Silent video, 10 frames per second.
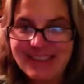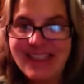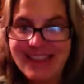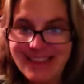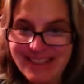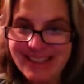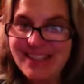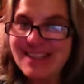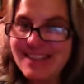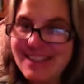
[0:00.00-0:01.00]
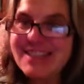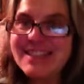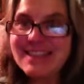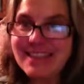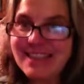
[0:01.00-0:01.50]
that this is
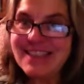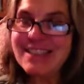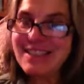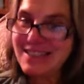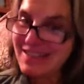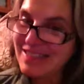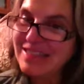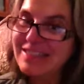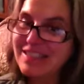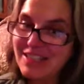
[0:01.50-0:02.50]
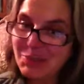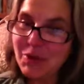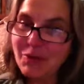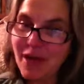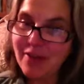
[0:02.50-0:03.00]
going to
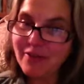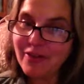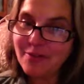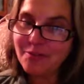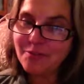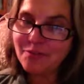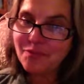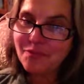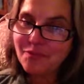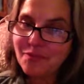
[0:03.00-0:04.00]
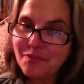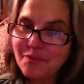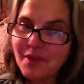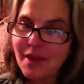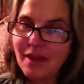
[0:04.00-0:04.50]
be rough.
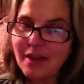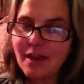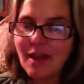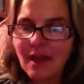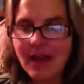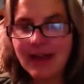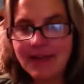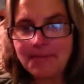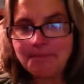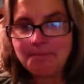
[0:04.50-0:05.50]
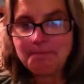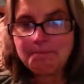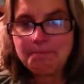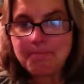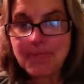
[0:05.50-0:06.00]
Okay,
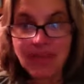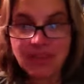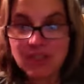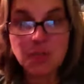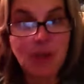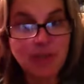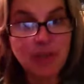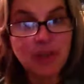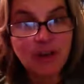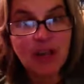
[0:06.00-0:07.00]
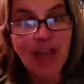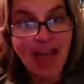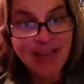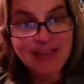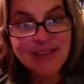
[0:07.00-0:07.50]
that this might be their
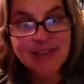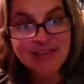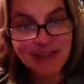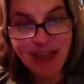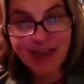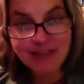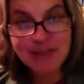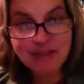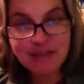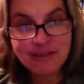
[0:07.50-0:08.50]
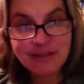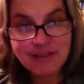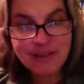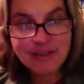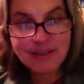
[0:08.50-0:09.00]
last night
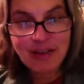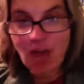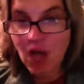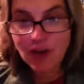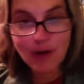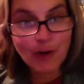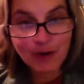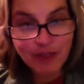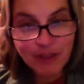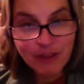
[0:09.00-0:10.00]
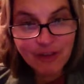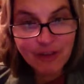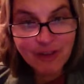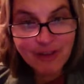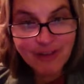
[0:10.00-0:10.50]
on earth.
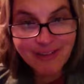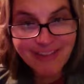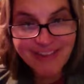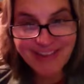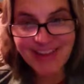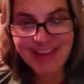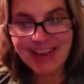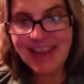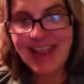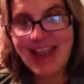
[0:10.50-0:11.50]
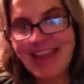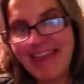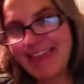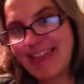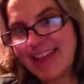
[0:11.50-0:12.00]
Okay,
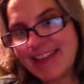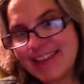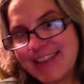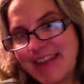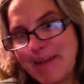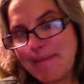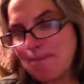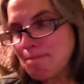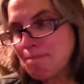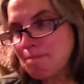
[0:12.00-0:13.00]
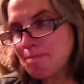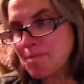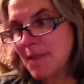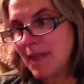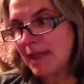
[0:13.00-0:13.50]
that
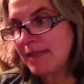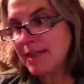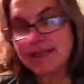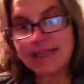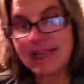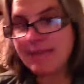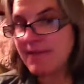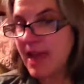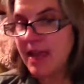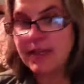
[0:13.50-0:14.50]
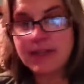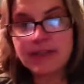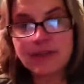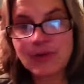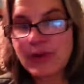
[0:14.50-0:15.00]
he doesn't give any
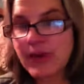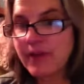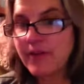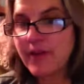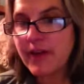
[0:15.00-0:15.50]
sort of